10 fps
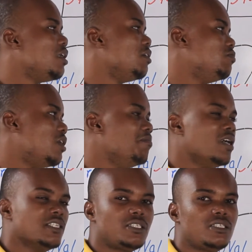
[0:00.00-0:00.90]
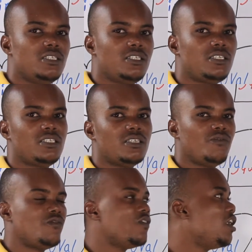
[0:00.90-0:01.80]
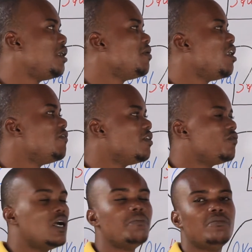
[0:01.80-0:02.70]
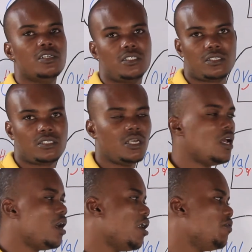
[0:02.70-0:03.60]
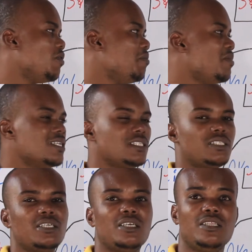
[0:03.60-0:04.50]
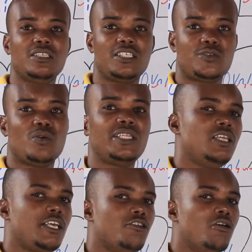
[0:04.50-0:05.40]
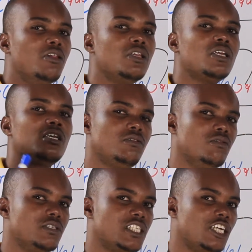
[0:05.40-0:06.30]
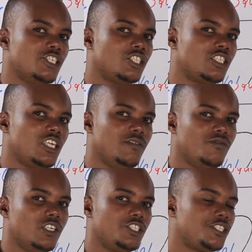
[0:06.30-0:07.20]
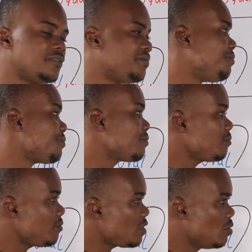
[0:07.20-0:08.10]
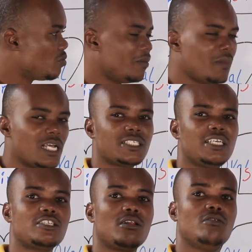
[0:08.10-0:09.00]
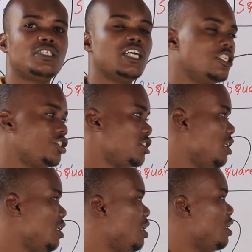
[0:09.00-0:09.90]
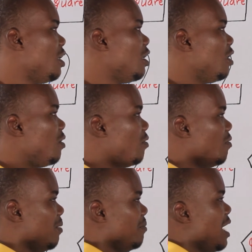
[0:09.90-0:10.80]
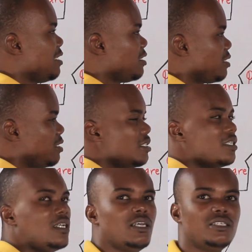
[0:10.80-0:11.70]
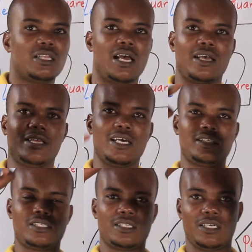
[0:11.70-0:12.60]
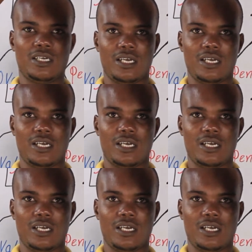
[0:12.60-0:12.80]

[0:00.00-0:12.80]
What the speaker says: Rhombus. This is the form of a rhombus. A rhombus, this is what they call losange in French. Rhombus is losange. Rhombus is like this.